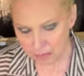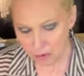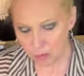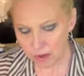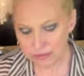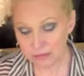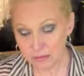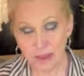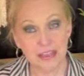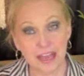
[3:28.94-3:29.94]
What's it
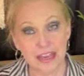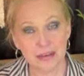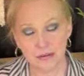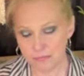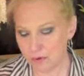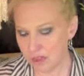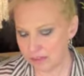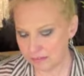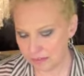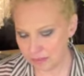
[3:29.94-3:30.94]
smell like? Well,
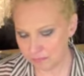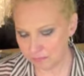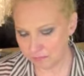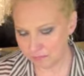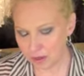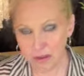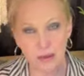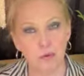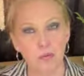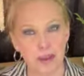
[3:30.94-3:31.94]
let's see. Okay,
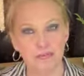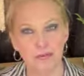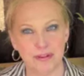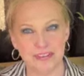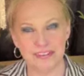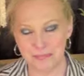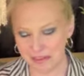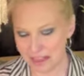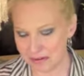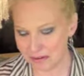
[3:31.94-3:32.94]
we'll wait for what to smell
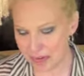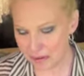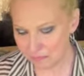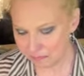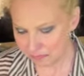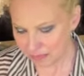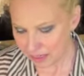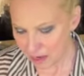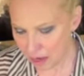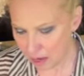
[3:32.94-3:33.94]
like, okay?
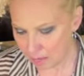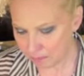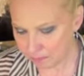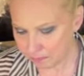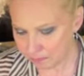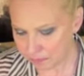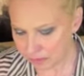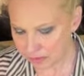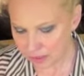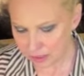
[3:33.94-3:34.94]
Let's
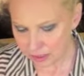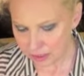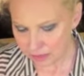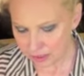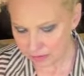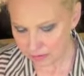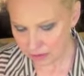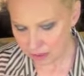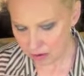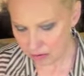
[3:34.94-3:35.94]

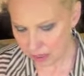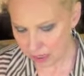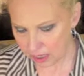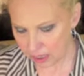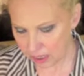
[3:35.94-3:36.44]
see, okay.